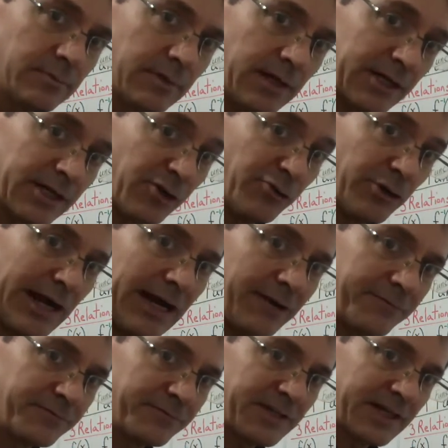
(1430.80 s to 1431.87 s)
a
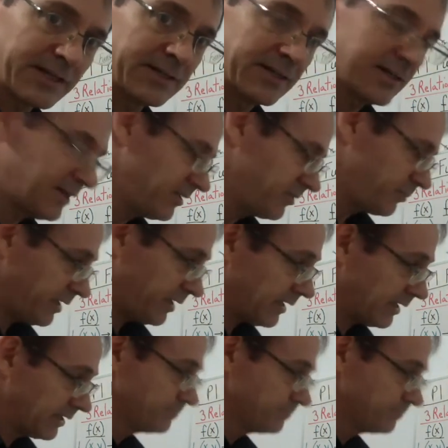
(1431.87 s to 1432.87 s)
graph, technically speaking,